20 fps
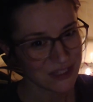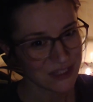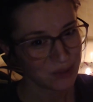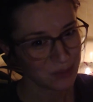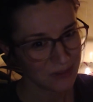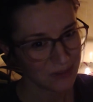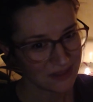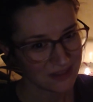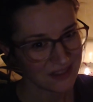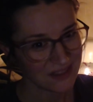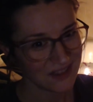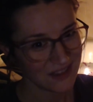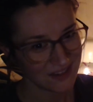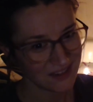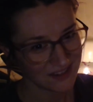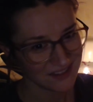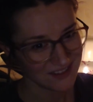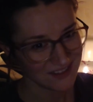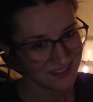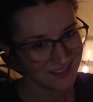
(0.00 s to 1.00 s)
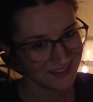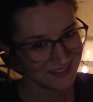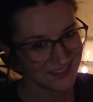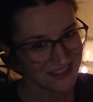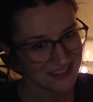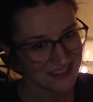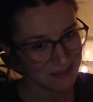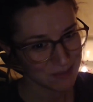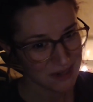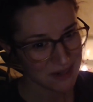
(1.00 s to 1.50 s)
be a hit. This
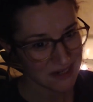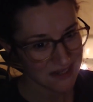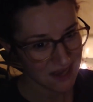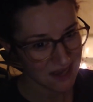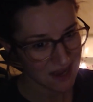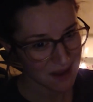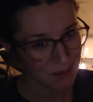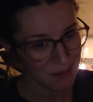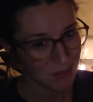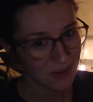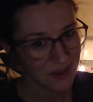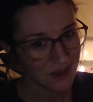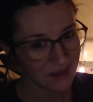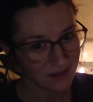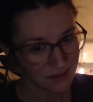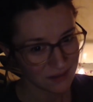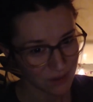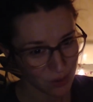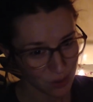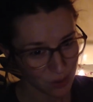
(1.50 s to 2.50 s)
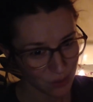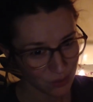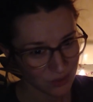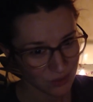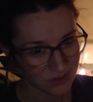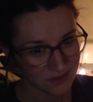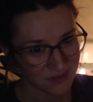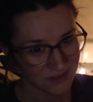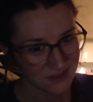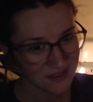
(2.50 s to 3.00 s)
bee time, being alone,
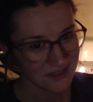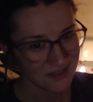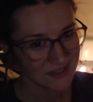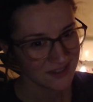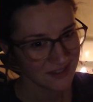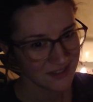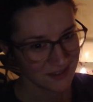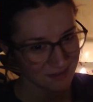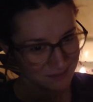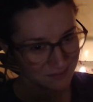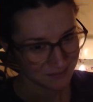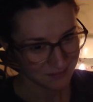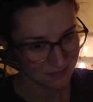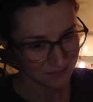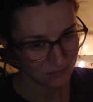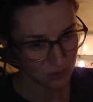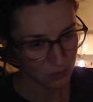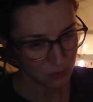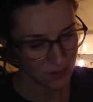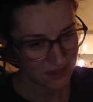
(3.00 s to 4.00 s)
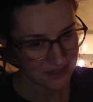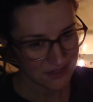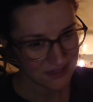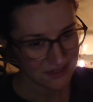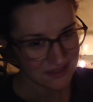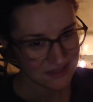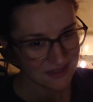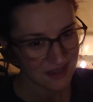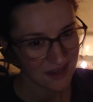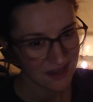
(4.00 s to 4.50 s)
romantic
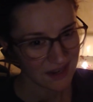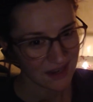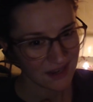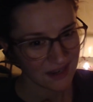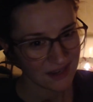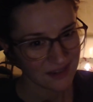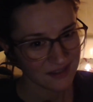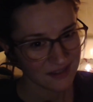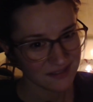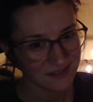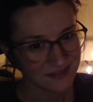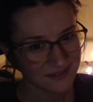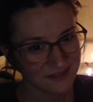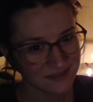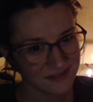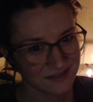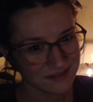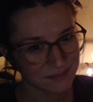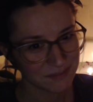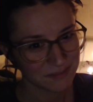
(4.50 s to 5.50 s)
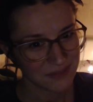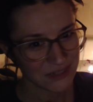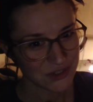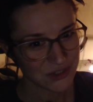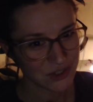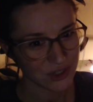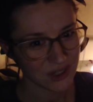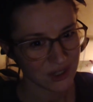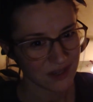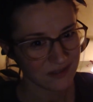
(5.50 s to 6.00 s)
setting. Make sure
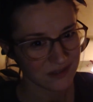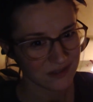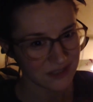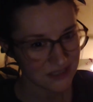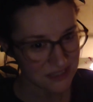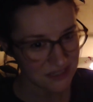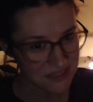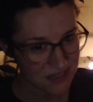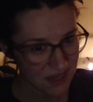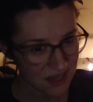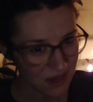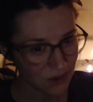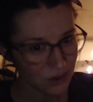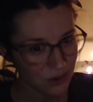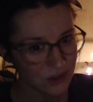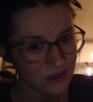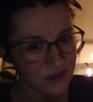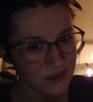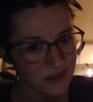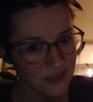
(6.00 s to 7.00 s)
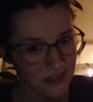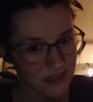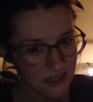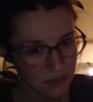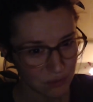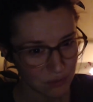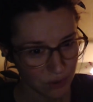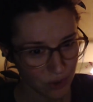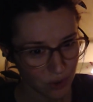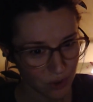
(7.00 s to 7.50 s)
you have clean towels, clean
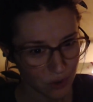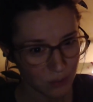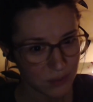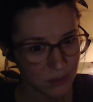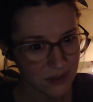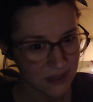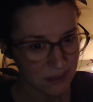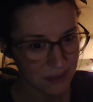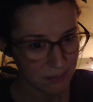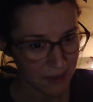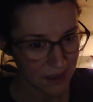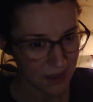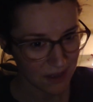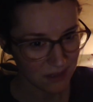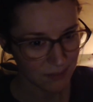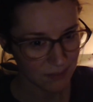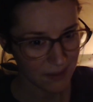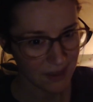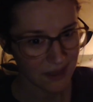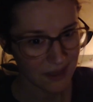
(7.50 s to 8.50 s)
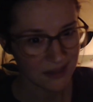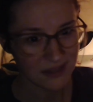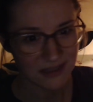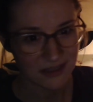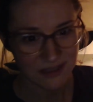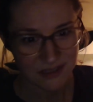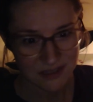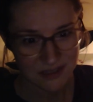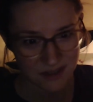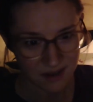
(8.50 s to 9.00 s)
robe, clean bath mat, clean
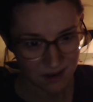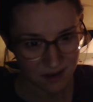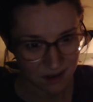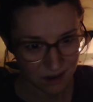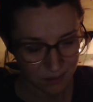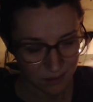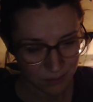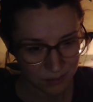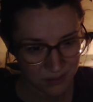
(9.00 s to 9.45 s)
tub.